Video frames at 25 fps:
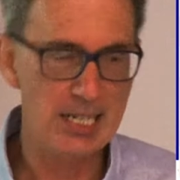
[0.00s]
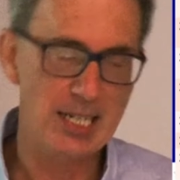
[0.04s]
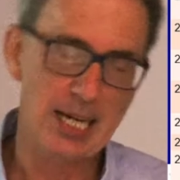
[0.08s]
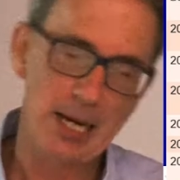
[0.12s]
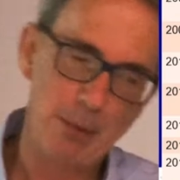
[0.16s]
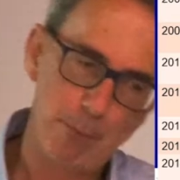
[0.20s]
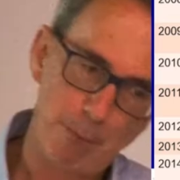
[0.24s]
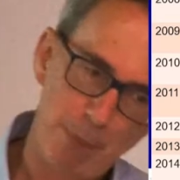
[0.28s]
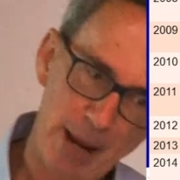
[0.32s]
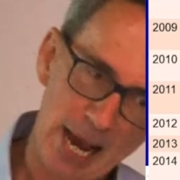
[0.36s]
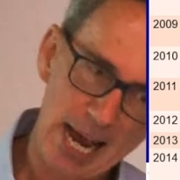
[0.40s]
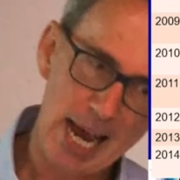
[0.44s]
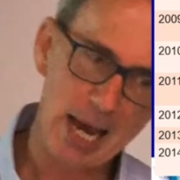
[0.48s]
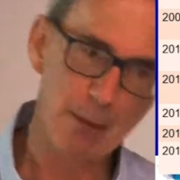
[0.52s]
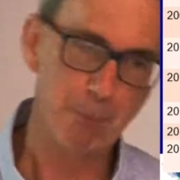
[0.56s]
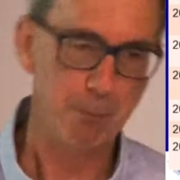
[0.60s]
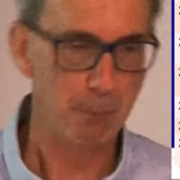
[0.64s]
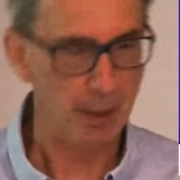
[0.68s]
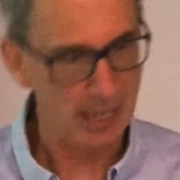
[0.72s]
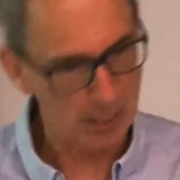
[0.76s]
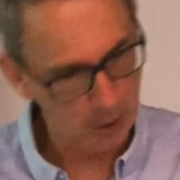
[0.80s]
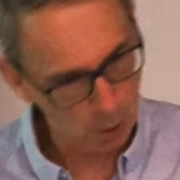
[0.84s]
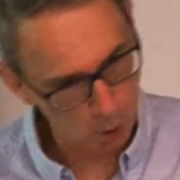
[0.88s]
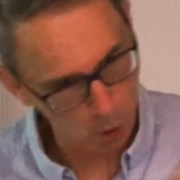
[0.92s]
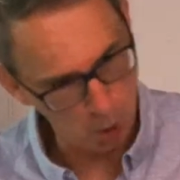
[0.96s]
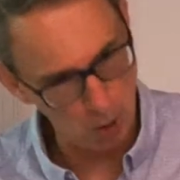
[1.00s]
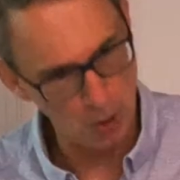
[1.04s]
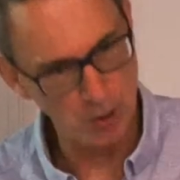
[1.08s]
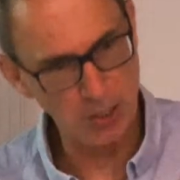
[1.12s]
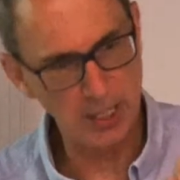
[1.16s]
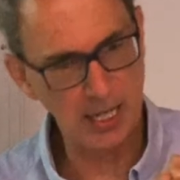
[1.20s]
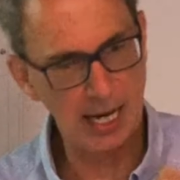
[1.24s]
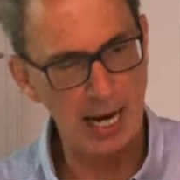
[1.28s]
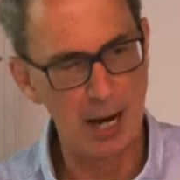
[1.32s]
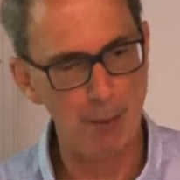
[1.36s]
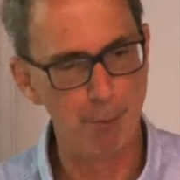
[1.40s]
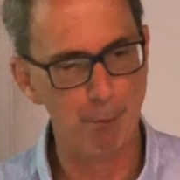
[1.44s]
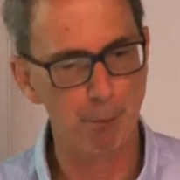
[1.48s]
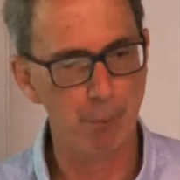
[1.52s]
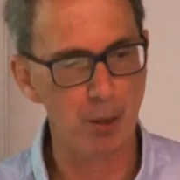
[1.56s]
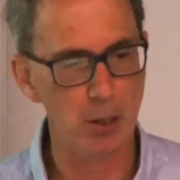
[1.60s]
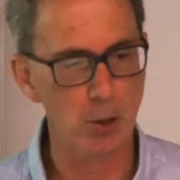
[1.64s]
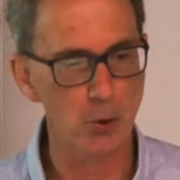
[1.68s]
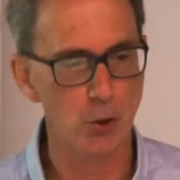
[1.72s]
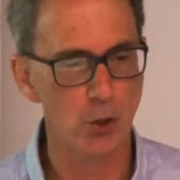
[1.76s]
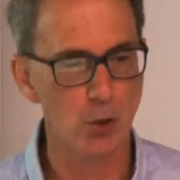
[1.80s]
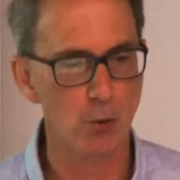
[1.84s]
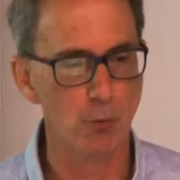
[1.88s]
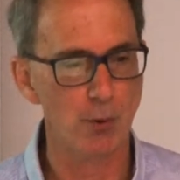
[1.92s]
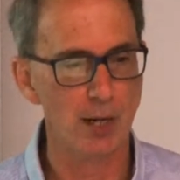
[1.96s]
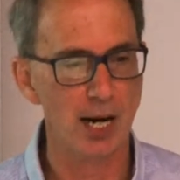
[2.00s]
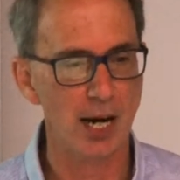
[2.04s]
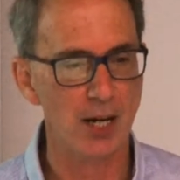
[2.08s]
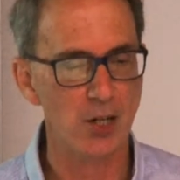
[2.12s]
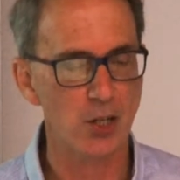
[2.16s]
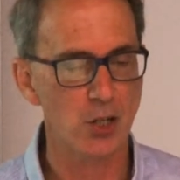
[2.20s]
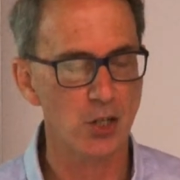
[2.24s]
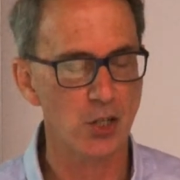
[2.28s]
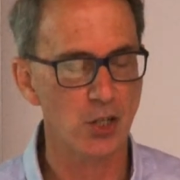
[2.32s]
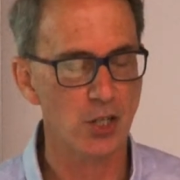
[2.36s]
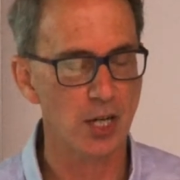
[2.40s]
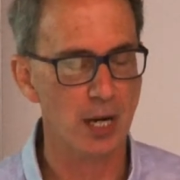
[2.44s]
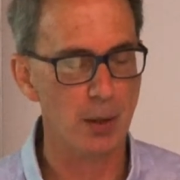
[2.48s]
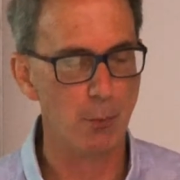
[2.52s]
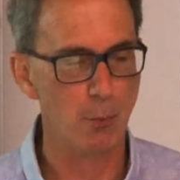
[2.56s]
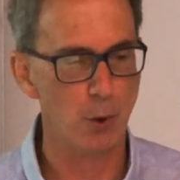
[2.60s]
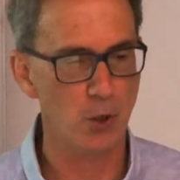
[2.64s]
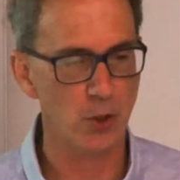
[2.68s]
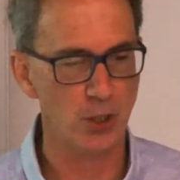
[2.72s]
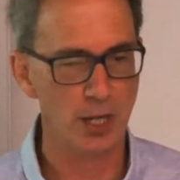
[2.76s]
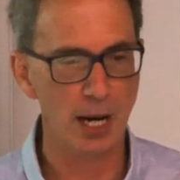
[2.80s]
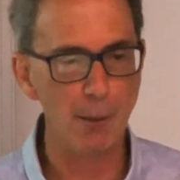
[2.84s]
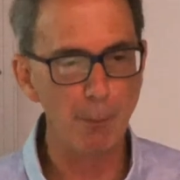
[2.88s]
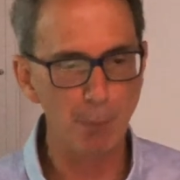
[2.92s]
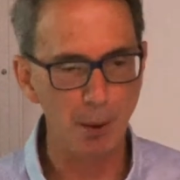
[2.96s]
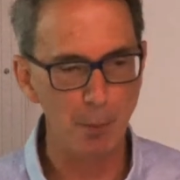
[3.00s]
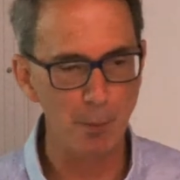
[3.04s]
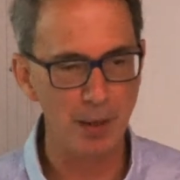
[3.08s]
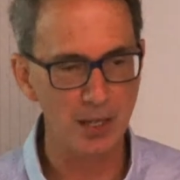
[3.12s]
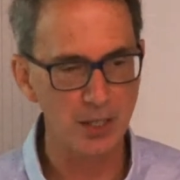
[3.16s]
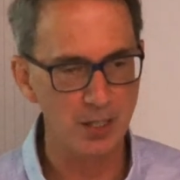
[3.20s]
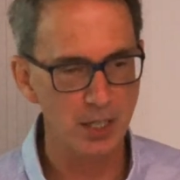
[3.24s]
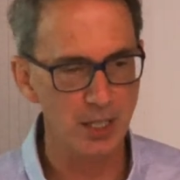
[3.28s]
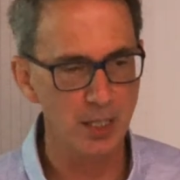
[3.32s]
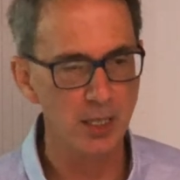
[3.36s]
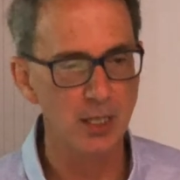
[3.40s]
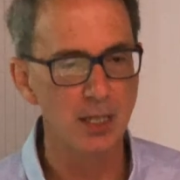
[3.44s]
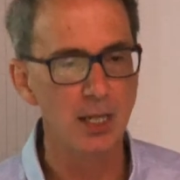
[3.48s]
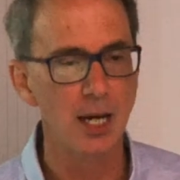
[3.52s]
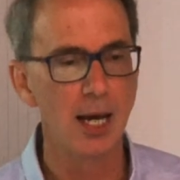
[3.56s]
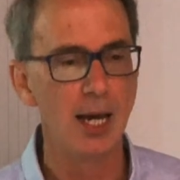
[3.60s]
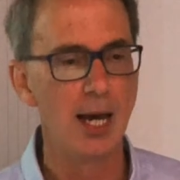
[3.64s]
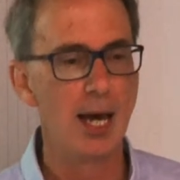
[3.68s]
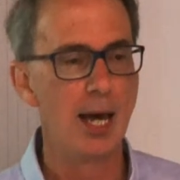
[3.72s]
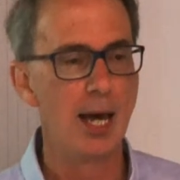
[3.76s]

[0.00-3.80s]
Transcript: least in part because the carbon pollution reduction scheme wasn't implemented,